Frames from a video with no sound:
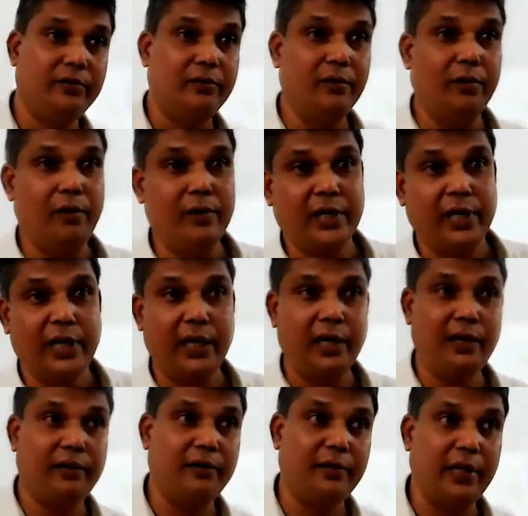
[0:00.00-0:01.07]
old
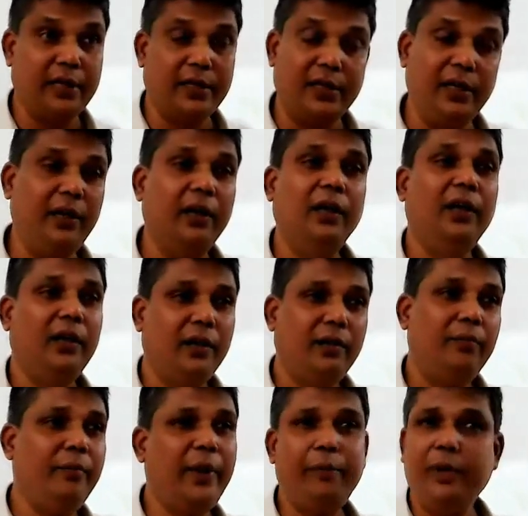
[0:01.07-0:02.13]
thing, that thing.
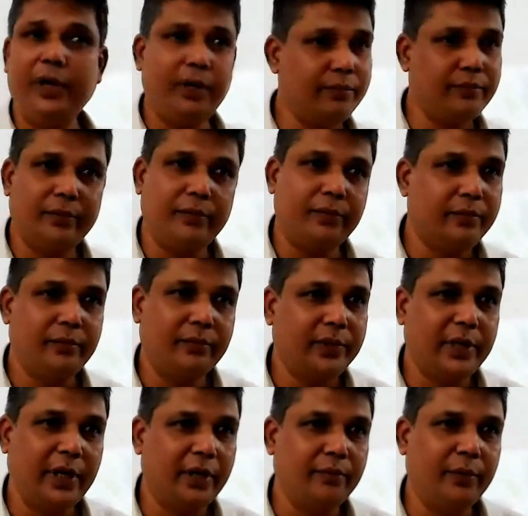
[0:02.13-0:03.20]
maybe
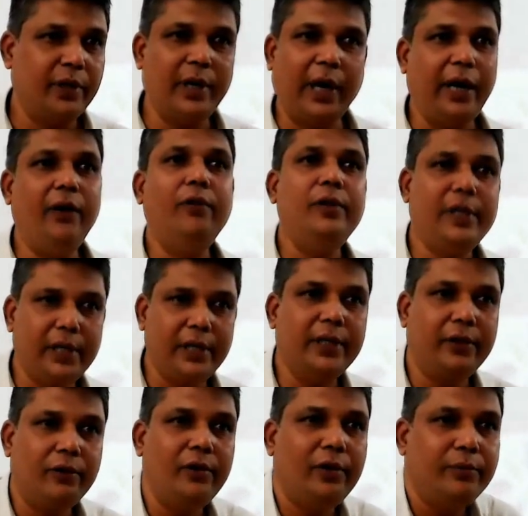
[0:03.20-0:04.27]
think, but I don't think
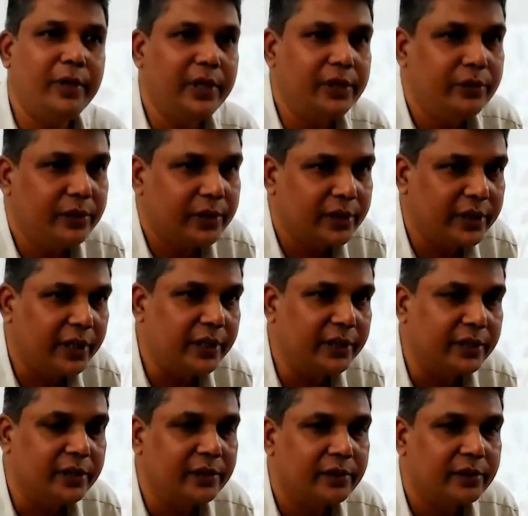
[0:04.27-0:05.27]
the role of the NGO is changed.